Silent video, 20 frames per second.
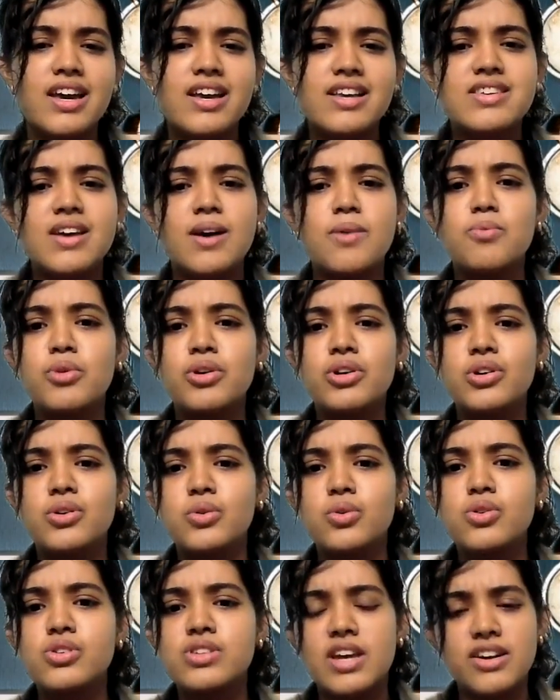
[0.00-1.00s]
someone
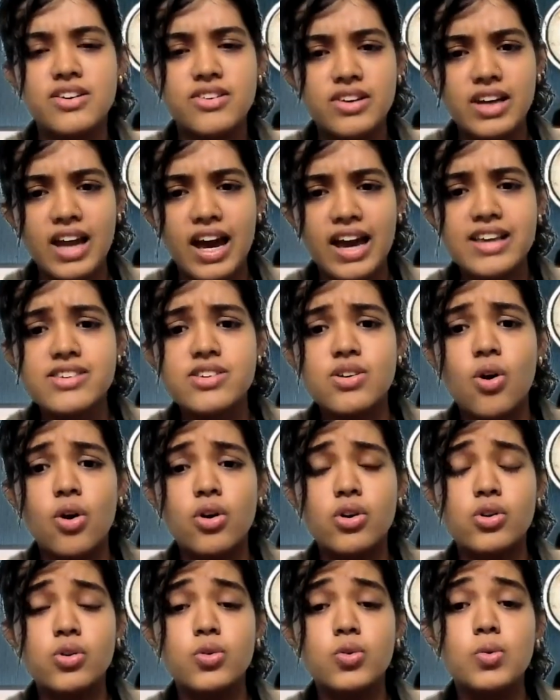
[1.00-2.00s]
to centralize or
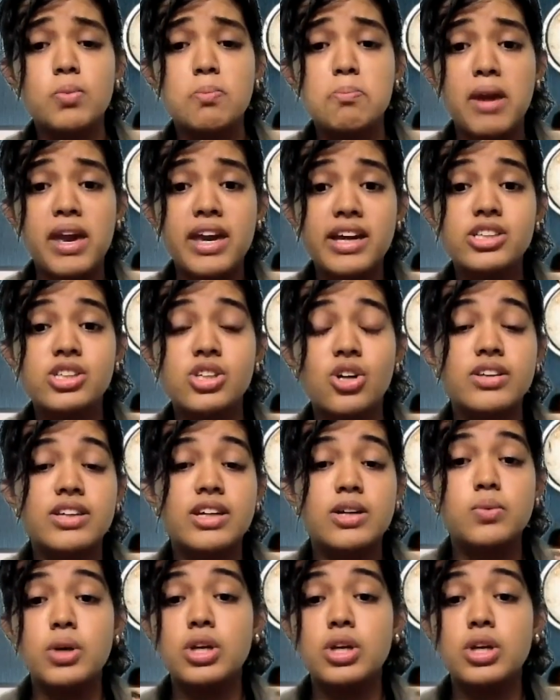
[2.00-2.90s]
to make sure that